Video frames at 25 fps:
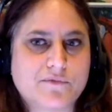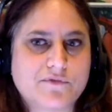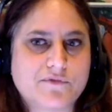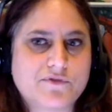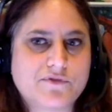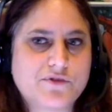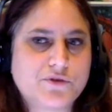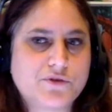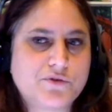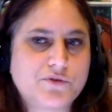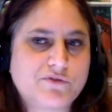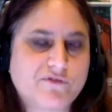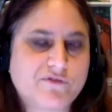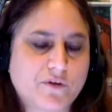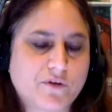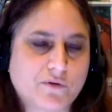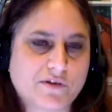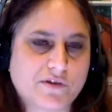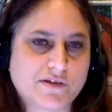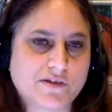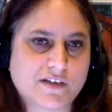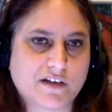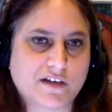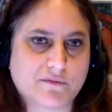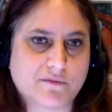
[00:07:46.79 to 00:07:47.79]
Two to
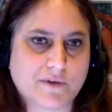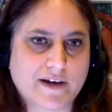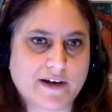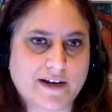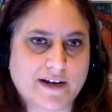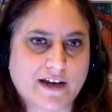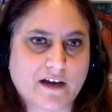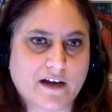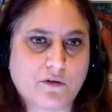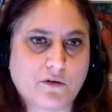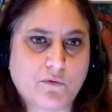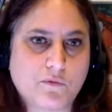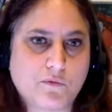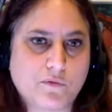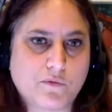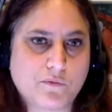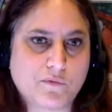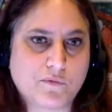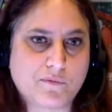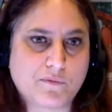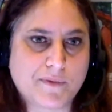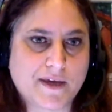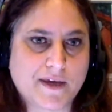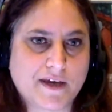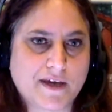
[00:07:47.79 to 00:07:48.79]
focus on right now
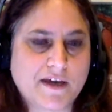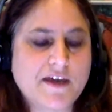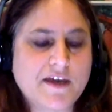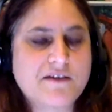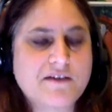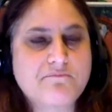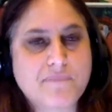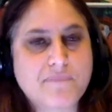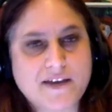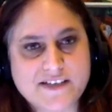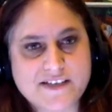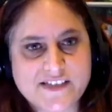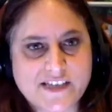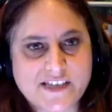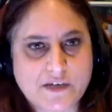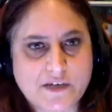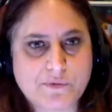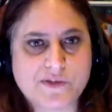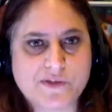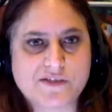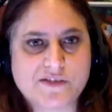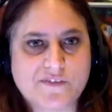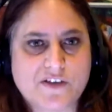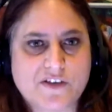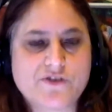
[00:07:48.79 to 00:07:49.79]
would be Main
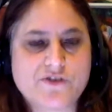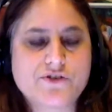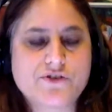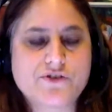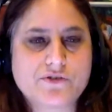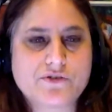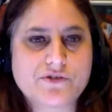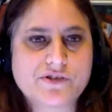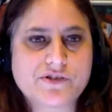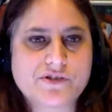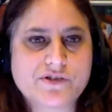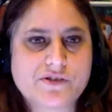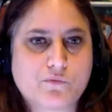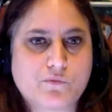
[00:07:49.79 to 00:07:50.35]
Sequence Ventures,